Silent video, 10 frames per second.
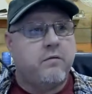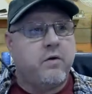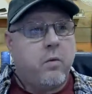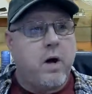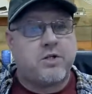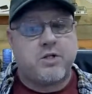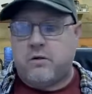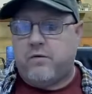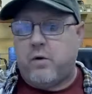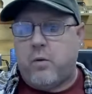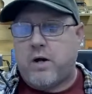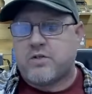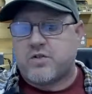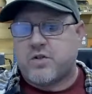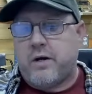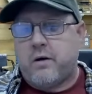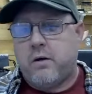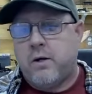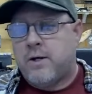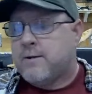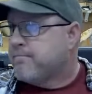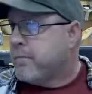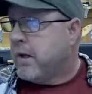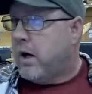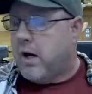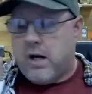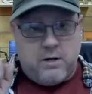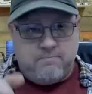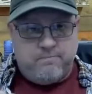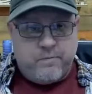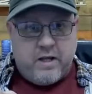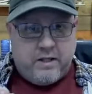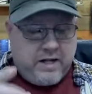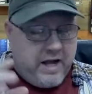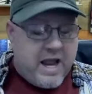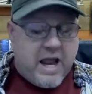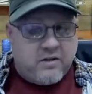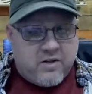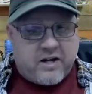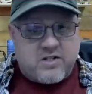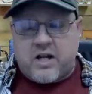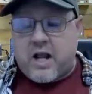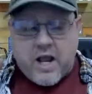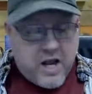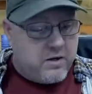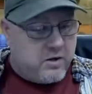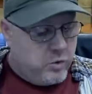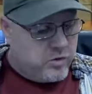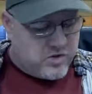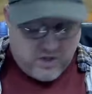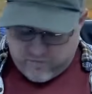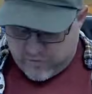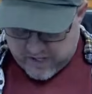If you're watching, if you watch this later, I hate texting. I hate doing stuff over